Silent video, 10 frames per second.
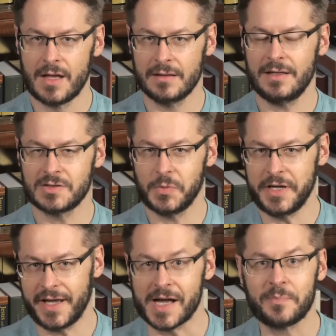Let's
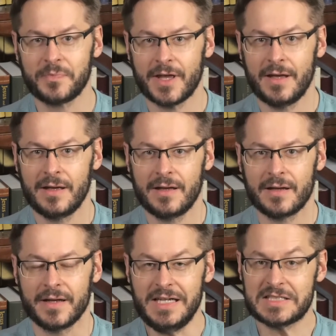recap.
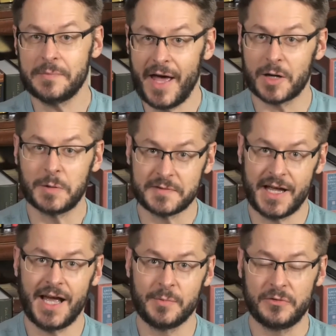It's a matter of
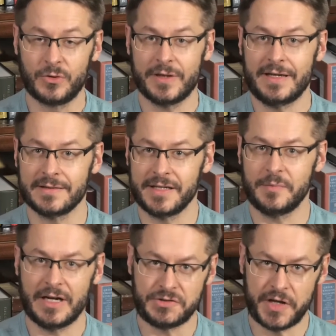time before they delete
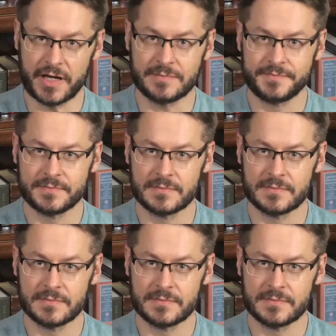my channel.